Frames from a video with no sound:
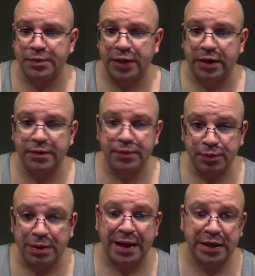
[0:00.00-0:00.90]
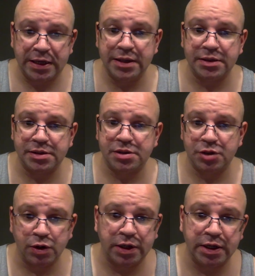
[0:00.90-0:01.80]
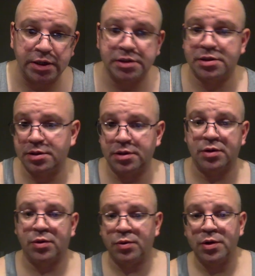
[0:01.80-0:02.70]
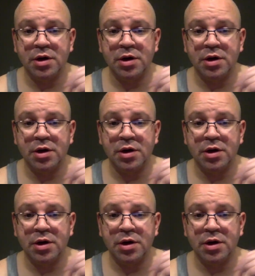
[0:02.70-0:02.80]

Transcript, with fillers: Like my kids, your kids, you know,